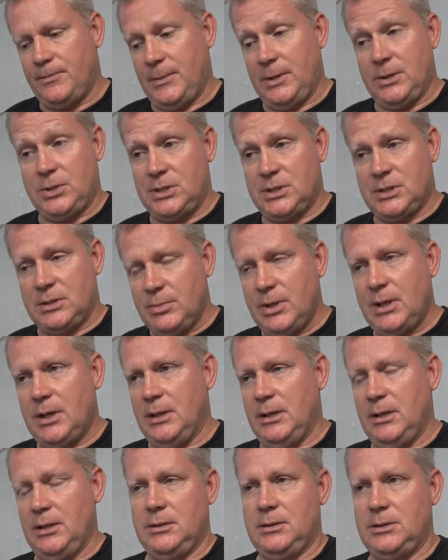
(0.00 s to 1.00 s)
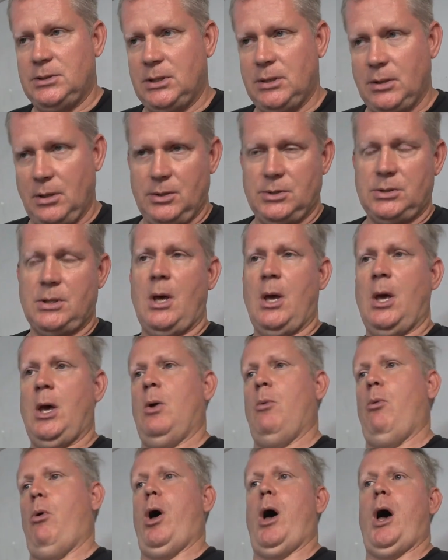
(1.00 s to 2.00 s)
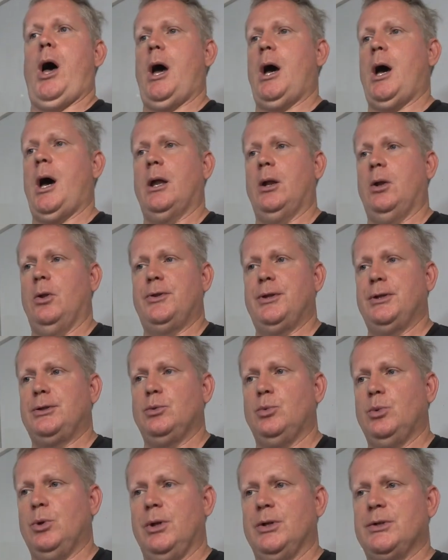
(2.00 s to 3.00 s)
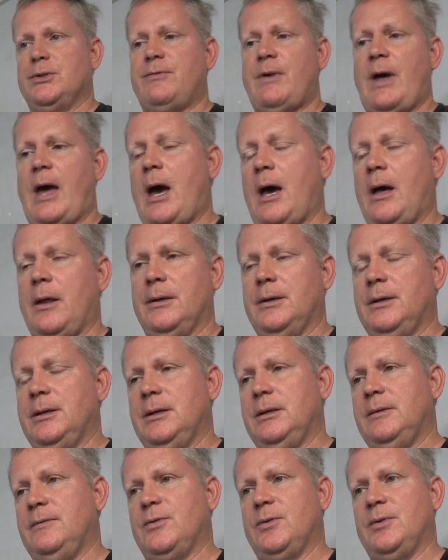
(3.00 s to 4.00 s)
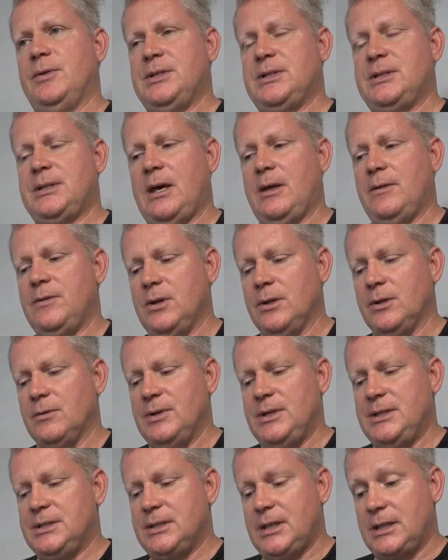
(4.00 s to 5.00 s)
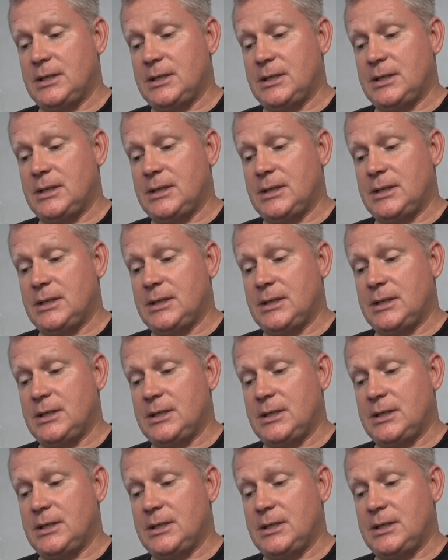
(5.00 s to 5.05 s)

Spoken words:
She's admitted it. She goes, well, I don't think the will is valid for this, that, or the other reason.